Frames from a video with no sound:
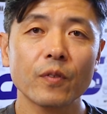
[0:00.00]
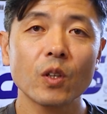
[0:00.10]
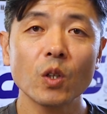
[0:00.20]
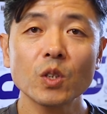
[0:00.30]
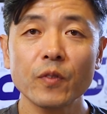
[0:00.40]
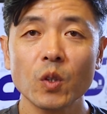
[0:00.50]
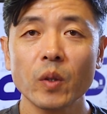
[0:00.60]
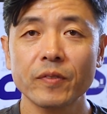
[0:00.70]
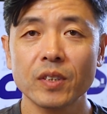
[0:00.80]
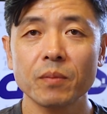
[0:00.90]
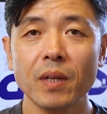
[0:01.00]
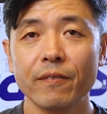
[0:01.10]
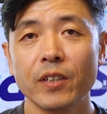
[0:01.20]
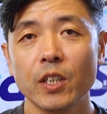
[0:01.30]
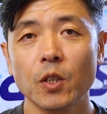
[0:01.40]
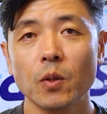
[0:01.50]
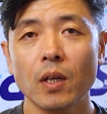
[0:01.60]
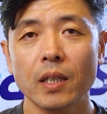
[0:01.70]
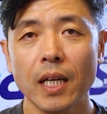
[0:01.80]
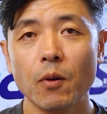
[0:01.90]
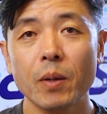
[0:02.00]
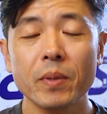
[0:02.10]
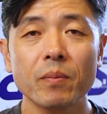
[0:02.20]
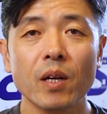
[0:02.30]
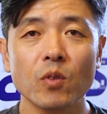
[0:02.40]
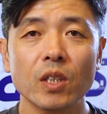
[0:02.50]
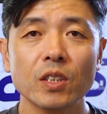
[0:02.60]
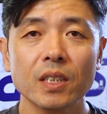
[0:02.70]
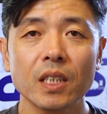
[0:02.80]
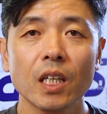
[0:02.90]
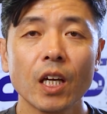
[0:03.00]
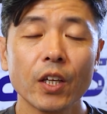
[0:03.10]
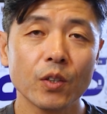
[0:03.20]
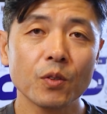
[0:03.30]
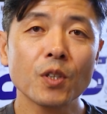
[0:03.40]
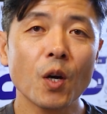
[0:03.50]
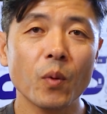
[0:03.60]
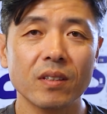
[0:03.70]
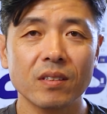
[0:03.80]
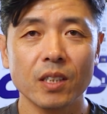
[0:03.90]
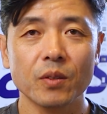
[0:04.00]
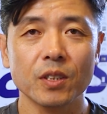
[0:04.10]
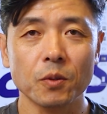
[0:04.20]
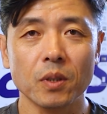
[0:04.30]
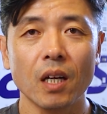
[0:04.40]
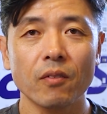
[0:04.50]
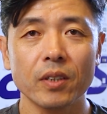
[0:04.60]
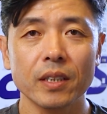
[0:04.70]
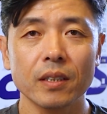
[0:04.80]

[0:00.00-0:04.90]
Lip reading: For those of you who have seen my video on how I beat my runner's knee, you know what the secret to recovery